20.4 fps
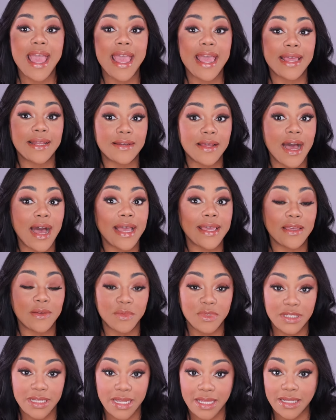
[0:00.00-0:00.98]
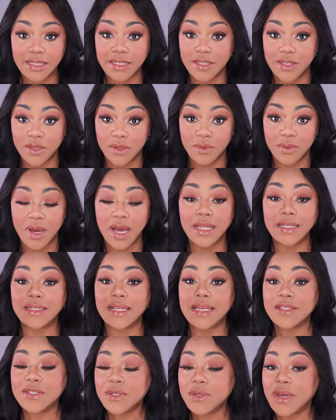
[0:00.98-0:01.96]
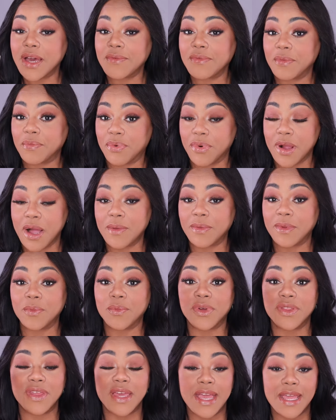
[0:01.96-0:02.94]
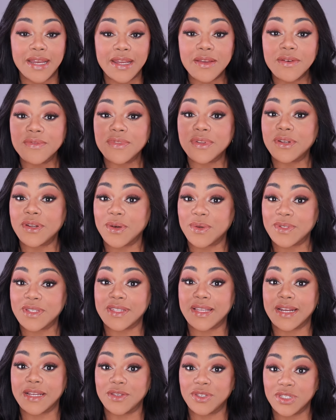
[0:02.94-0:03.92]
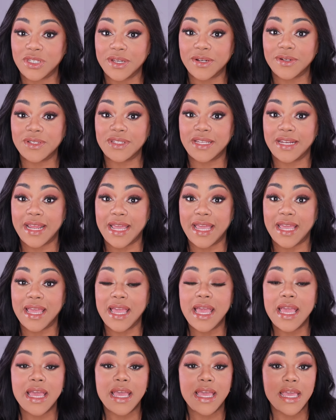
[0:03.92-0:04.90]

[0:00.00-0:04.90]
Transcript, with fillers: And I am telling you, unless you have a problem with any of the notes that I shared today,